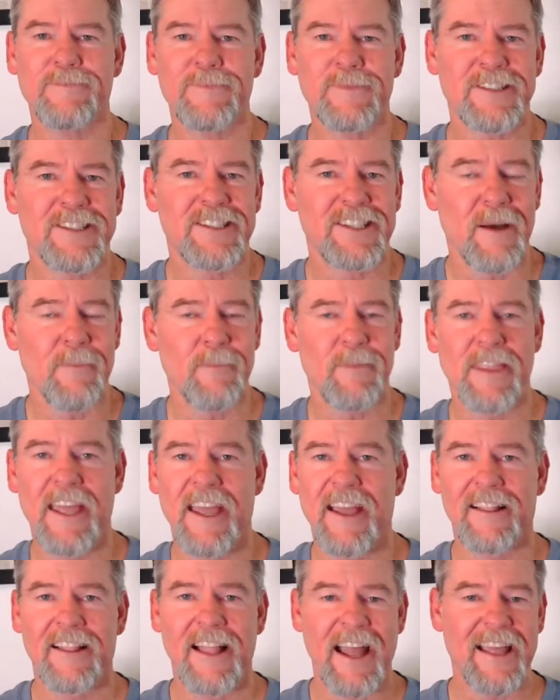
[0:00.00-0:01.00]

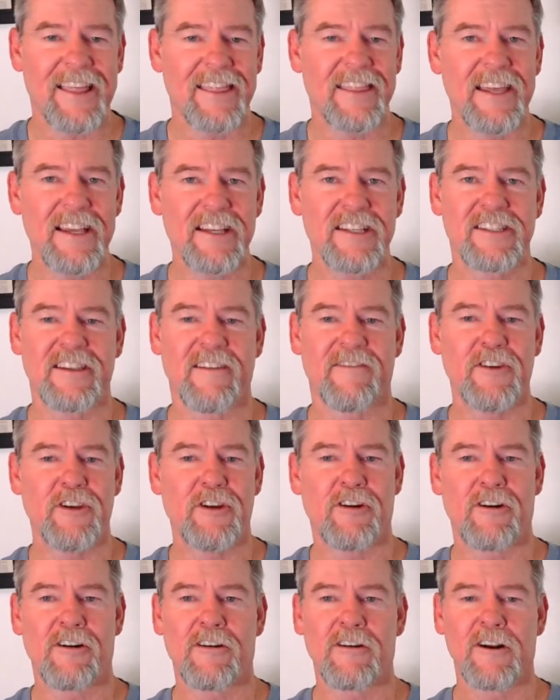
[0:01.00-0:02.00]
something like this, if
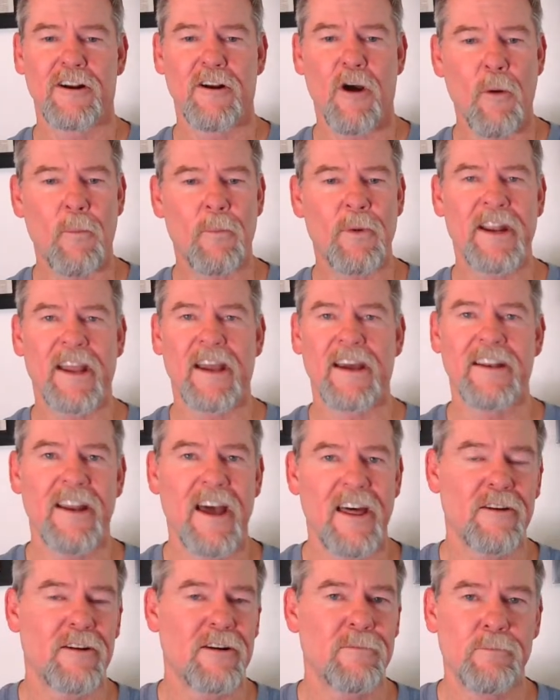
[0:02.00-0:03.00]
you're opening
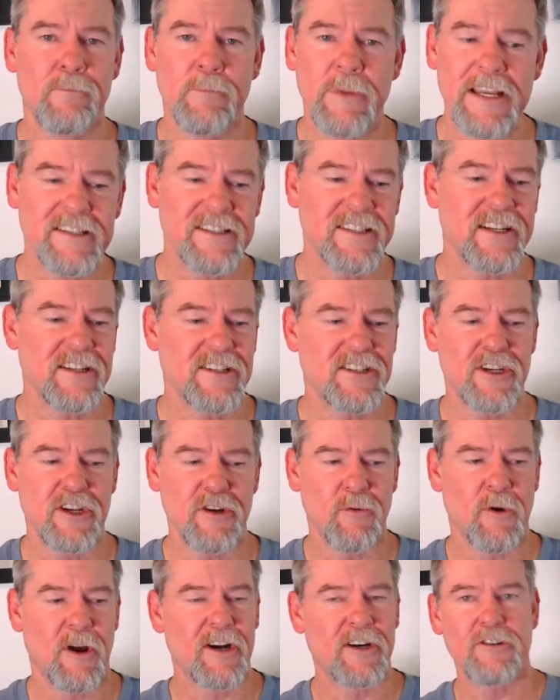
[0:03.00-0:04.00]
another business and you
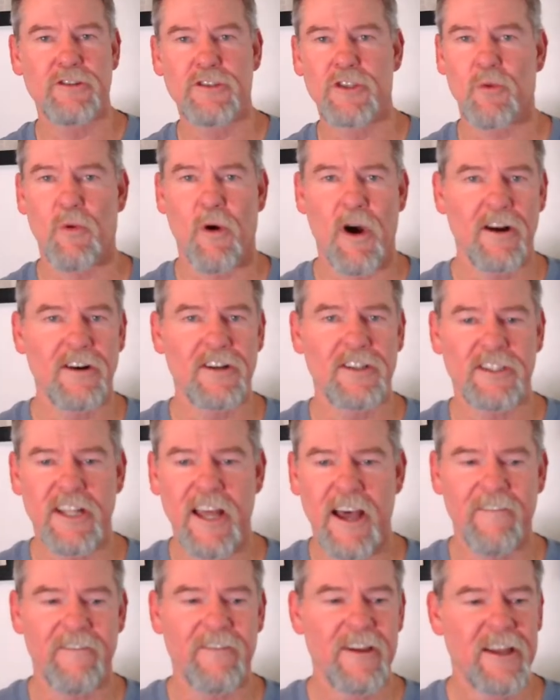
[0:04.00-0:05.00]
want to do squatter
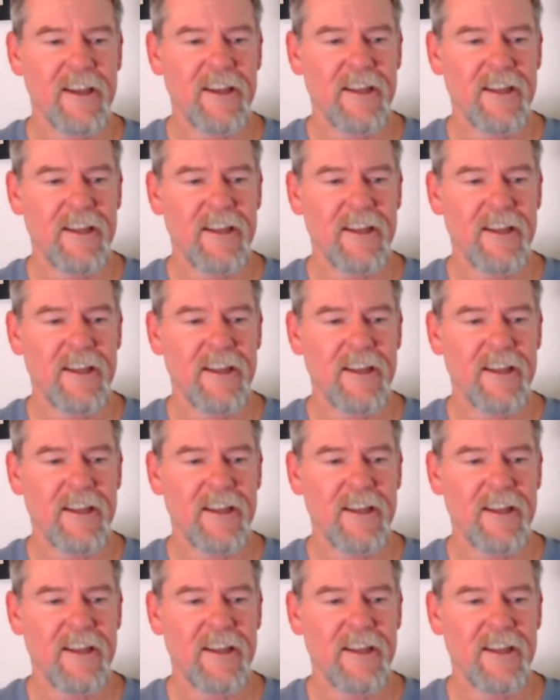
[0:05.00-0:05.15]
stuff,